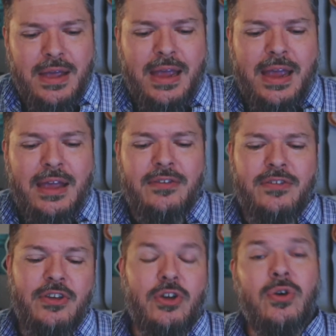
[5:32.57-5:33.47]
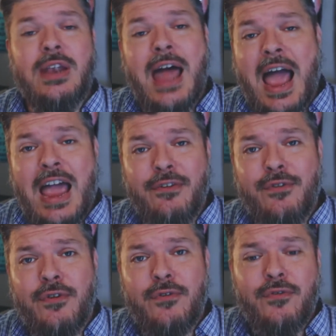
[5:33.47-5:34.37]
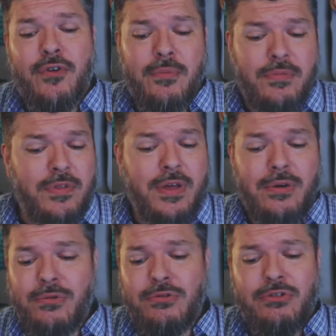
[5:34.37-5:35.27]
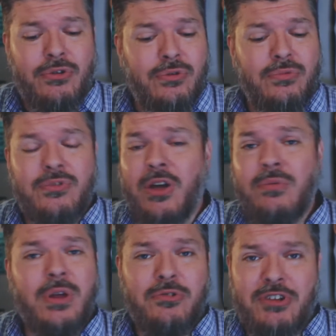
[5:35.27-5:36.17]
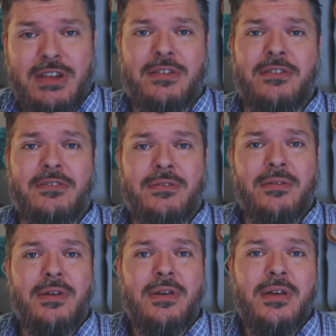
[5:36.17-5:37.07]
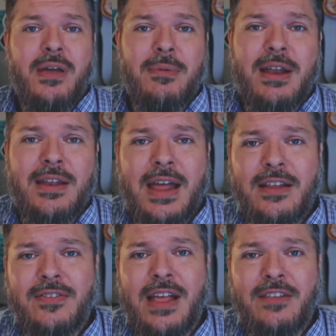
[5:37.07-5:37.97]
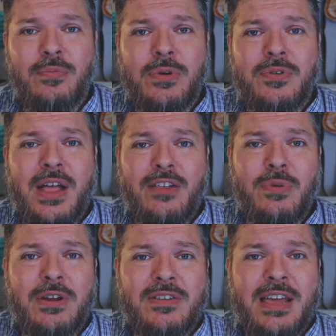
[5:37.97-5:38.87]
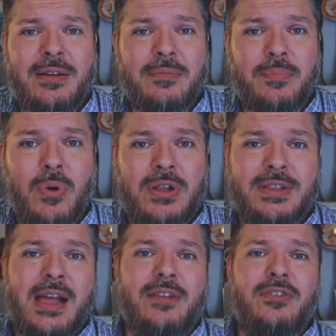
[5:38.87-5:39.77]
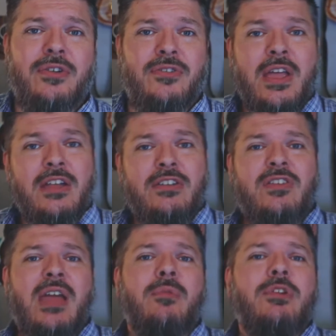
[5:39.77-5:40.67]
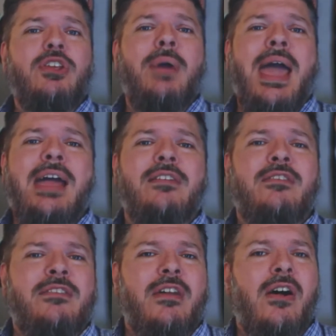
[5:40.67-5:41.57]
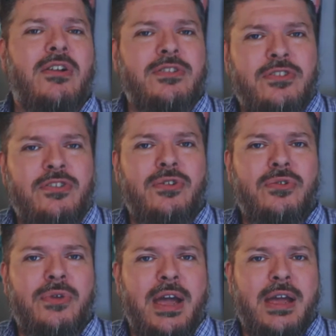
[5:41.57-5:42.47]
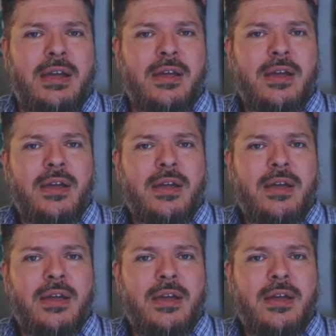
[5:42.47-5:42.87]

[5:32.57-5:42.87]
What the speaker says: is your life from those who don't know Jesus? I mean, that's what is getting boiled down to. Because just like when you add salt to a